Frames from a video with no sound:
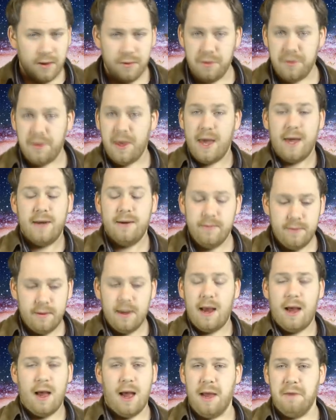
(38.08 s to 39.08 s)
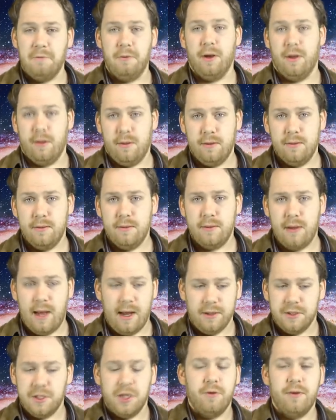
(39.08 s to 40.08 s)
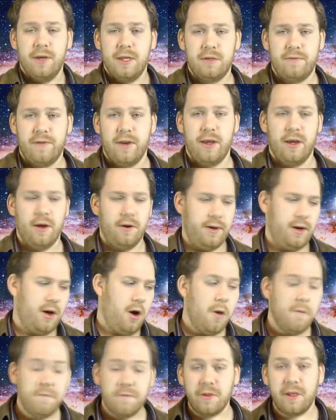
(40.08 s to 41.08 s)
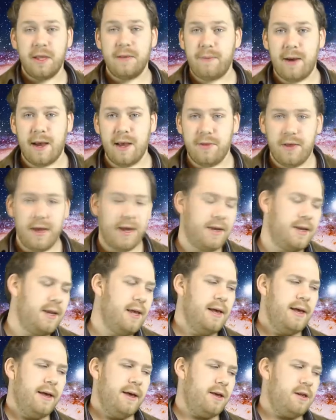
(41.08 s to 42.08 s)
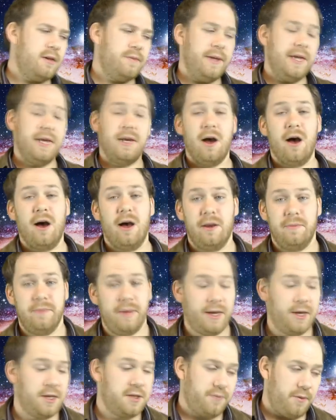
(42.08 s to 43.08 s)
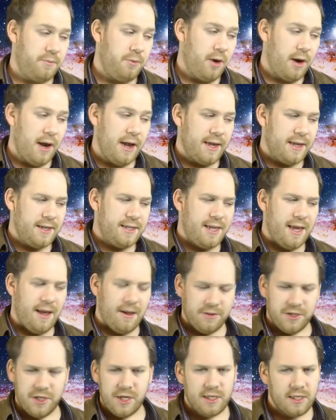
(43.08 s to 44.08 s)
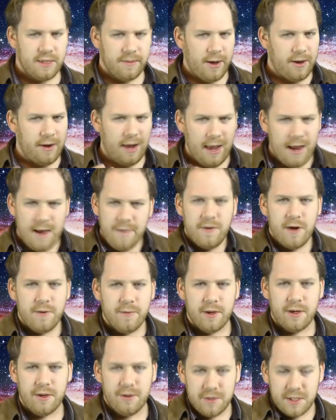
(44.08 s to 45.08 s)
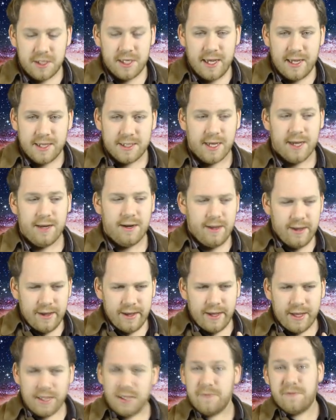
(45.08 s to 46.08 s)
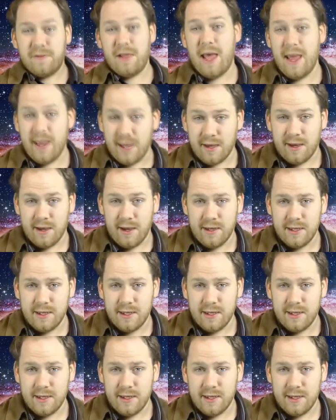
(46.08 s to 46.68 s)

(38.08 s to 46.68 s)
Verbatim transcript: then I will. I'll do his video, and hopefully by then it'll be gone, because from what I can tell, just about everyone who sees it is flagging